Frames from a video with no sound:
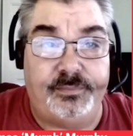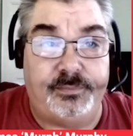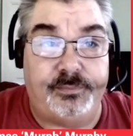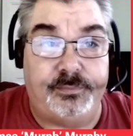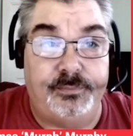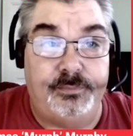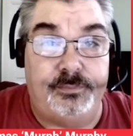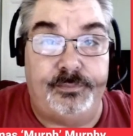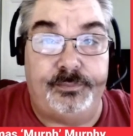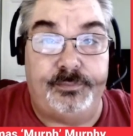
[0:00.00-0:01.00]

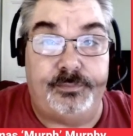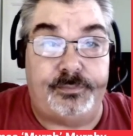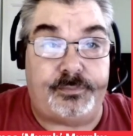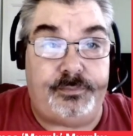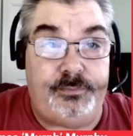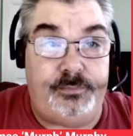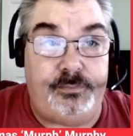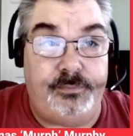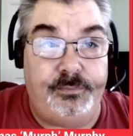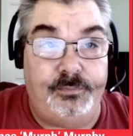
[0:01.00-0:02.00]

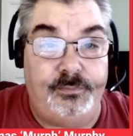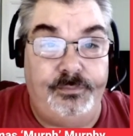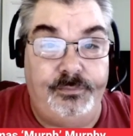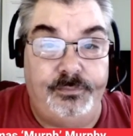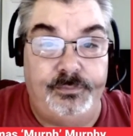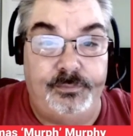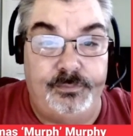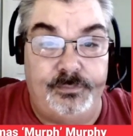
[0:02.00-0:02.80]
[no speech]